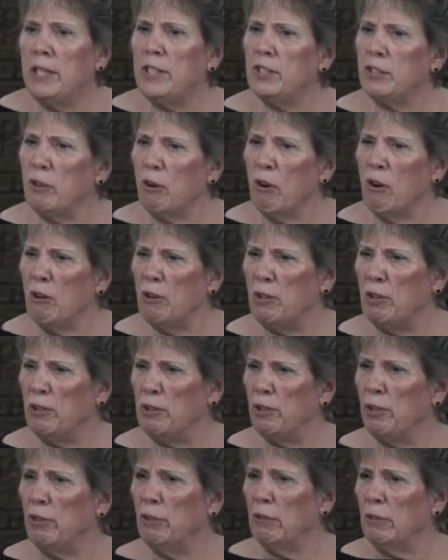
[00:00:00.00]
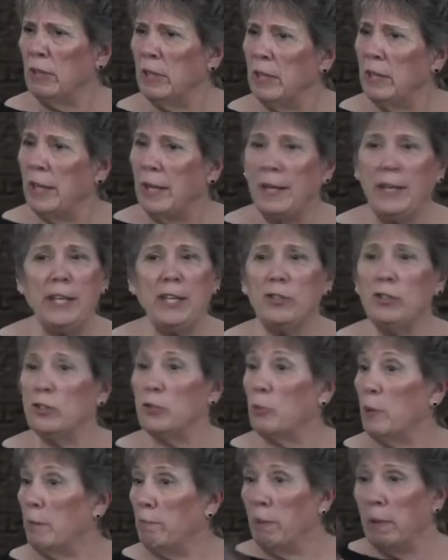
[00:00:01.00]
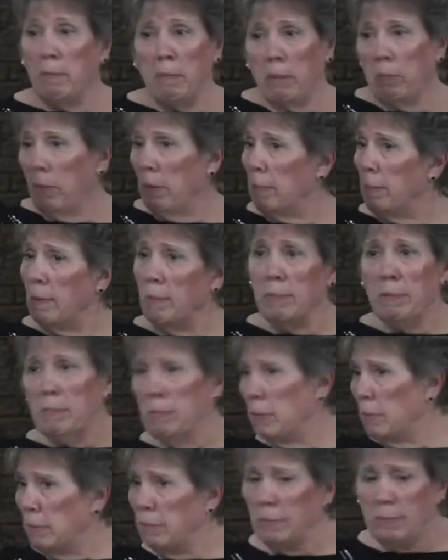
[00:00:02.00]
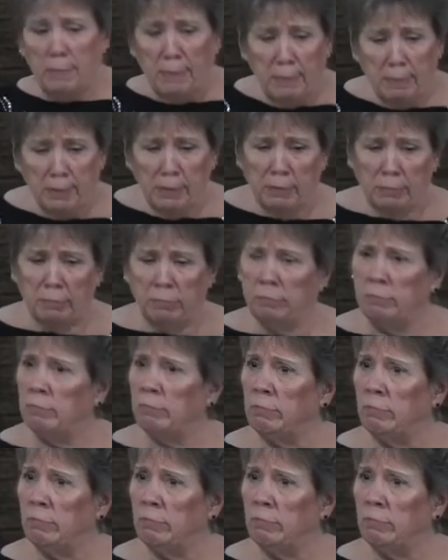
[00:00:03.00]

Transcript: He said, oh, you do? And he just went, boo, boo, boo, boo, boo, boo, boo, boo.